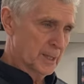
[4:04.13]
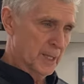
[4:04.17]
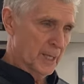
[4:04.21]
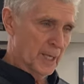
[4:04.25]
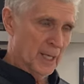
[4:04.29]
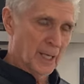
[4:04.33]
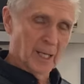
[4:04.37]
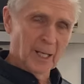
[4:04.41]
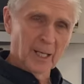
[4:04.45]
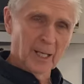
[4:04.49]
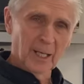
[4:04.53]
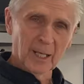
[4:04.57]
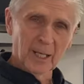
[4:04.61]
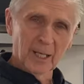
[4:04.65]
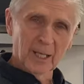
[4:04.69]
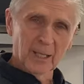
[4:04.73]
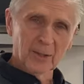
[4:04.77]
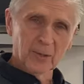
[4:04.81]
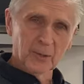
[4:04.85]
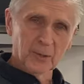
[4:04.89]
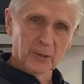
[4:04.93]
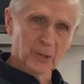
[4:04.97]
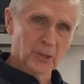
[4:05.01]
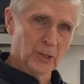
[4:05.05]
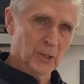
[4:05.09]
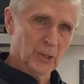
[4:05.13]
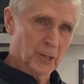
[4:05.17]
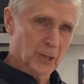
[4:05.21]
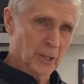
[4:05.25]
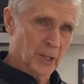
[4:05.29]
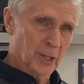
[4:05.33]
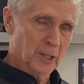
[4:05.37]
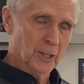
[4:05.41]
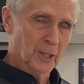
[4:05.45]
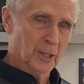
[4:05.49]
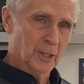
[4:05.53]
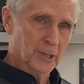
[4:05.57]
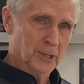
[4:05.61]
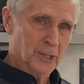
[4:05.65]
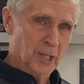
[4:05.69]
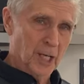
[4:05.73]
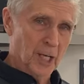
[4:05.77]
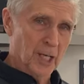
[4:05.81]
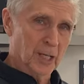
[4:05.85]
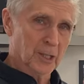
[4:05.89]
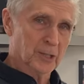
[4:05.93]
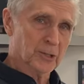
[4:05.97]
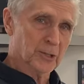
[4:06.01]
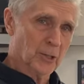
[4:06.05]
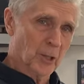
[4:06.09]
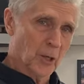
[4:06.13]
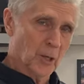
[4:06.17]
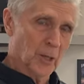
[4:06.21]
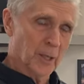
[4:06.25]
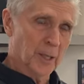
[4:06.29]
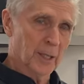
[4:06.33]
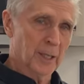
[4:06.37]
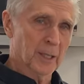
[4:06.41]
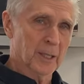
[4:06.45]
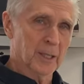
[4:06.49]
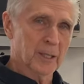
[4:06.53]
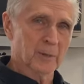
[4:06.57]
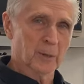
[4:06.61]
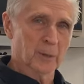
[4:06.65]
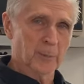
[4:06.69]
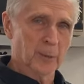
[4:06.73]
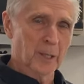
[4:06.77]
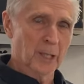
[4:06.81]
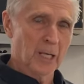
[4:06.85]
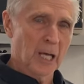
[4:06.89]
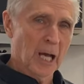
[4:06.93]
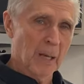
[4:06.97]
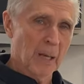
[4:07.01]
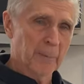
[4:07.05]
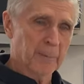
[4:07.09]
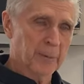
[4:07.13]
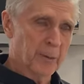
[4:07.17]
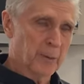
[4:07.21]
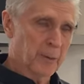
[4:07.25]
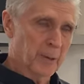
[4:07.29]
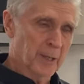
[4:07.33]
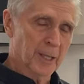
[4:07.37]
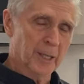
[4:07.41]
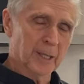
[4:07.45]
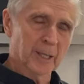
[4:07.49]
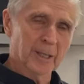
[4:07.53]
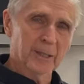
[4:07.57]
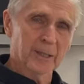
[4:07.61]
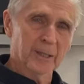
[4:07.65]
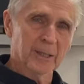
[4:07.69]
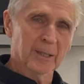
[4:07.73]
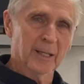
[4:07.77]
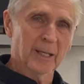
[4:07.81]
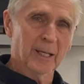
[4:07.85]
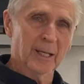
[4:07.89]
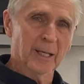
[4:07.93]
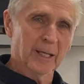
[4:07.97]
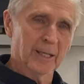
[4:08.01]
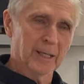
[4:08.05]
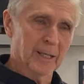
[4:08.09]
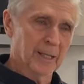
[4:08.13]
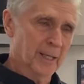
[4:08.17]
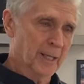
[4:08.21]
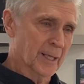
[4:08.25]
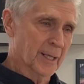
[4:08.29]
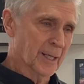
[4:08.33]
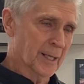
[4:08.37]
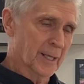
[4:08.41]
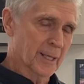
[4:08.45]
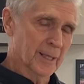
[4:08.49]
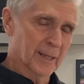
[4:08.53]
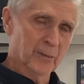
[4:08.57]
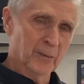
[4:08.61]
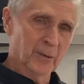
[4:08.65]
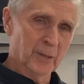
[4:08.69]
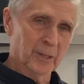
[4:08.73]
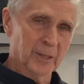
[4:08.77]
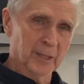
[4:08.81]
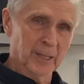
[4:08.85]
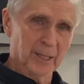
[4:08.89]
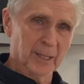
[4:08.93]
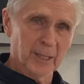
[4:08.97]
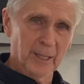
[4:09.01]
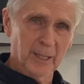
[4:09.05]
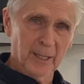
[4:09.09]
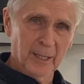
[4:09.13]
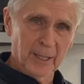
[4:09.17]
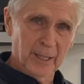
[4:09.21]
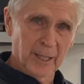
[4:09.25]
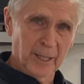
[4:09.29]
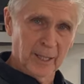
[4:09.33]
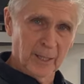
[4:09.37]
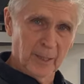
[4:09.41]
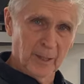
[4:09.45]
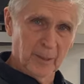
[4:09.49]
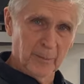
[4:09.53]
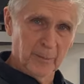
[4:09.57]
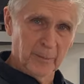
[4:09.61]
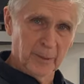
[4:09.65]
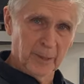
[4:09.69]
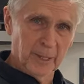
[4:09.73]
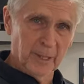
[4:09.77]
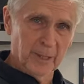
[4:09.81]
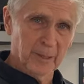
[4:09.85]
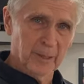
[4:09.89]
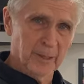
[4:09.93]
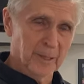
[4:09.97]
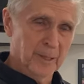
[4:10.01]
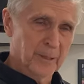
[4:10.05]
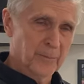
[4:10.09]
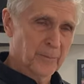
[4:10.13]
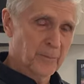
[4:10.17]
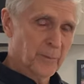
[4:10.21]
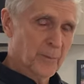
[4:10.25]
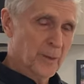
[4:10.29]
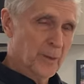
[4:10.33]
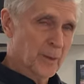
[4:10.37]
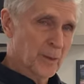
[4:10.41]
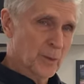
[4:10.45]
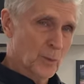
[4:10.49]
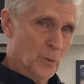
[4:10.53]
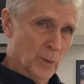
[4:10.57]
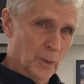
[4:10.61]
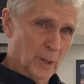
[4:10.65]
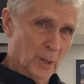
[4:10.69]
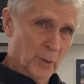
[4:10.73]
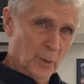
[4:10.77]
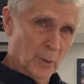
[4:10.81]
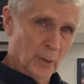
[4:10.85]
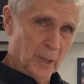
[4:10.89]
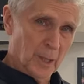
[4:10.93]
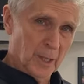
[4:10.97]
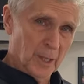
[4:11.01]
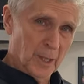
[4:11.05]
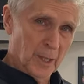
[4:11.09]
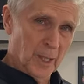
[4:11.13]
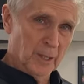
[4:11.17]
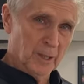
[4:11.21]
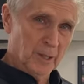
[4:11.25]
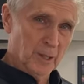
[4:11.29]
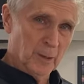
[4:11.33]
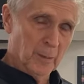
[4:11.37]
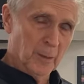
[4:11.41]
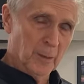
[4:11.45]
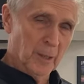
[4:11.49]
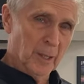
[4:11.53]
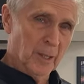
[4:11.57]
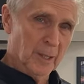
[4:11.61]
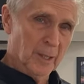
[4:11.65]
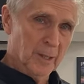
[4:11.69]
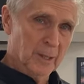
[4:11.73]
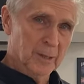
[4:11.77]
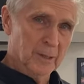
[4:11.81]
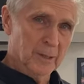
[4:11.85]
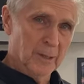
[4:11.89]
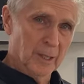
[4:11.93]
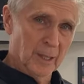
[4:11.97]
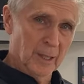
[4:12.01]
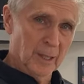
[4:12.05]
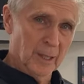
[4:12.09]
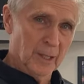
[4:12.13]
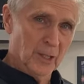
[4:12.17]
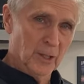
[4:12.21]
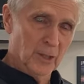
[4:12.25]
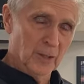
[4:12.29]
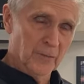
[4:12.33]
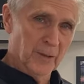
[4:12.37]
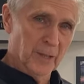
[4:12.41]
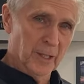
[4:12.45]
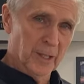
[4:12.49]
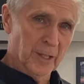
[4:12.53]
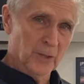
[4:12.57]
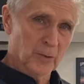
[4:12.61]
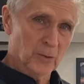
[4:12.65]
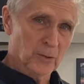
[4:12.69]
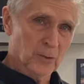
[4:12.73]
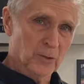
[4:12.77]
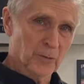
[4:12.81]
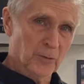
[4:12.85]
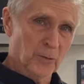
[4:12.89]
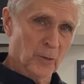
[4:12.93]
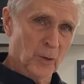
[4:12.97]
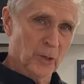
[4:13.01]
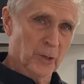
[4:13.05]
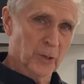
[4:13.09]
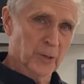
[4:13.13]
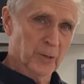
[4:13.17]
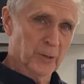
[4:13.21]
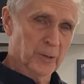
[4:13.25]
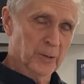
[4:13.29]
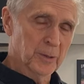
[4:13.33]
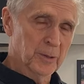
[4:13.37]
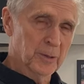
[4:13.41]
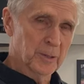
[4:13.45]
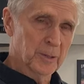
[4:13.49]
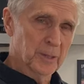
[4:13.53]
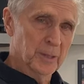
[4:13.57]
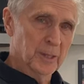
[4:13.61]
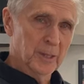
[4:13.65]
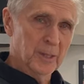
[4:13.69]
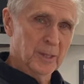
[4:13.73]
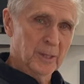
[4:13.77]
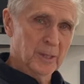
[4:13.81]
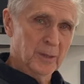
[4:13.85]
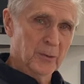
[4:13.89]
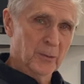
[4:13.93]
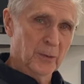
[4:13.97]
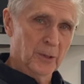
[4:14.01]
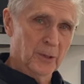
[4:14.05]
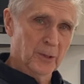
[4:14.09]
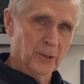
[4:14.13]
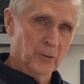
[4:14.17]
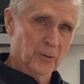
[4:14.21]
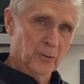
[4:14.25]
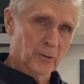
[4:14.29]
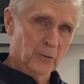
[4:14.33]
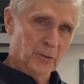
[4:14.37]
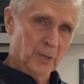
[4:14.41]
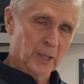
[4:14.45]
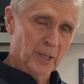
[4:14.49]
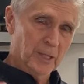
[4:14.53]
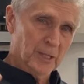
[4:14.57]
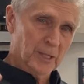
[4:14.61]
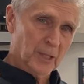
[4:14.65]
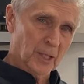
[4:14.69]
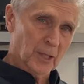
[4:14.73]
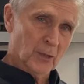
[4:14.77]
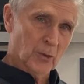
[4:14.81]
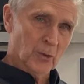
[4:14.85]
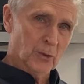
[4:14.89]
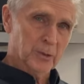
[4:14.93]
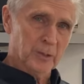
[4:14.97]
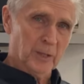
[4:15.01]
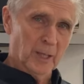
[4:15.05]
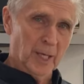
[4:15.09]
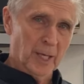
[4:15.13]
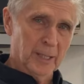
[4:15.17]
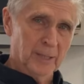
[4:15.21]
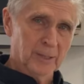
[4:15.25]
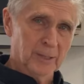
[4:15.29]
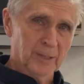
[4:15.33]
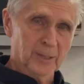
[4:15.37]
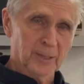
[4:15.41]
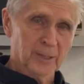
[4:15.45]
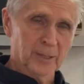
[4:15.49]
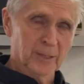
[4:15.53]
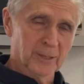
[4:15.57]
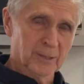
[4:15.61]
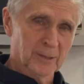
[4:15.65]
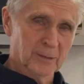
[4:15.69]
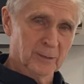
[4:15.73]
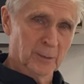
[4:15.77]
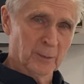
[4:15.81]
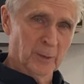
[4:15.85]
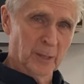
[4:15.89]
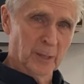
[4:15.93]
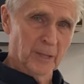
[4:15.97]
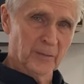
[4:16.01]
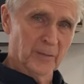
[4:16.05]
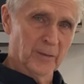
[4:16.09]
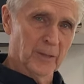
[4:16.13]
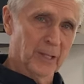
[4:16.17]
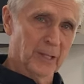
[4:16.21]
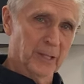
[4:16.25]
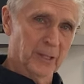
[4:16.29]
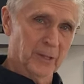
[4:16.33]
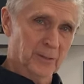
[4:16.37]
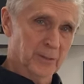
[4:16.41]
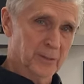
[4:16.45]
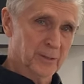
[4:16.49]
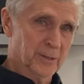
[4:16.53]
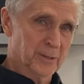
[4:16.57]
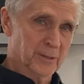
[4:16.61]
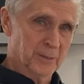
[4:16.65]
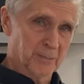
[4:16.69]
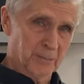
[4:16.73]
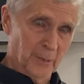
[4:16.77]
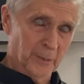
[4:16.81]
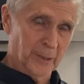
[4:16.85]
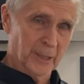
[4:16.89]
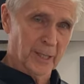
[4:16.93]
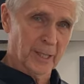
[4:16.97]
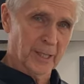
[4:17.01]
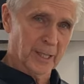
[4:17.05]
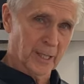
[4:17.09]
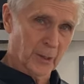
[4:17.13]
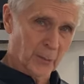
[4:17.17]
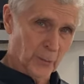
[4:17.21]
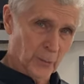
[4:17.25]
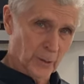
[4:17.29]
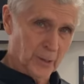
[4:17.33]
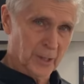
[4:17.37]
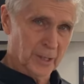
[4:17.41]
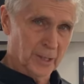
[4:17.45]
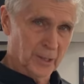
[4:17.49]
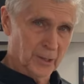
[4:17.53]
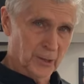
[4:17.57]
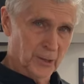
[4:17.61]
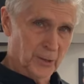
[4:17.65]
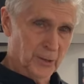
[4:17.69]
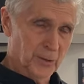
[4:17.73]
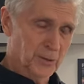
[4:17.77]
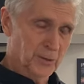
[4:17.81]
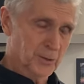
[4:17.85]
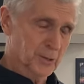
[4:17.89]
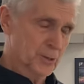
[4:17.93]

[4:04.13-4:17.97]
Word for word: Uh, we're doing good. Our channel's growing. We're pretty happy with it, and uh, we think it can get a lot bigger. We're working hard to make uh, good videos for you. We do two things at Gold's Garage. We make videos, but we got to get work done too.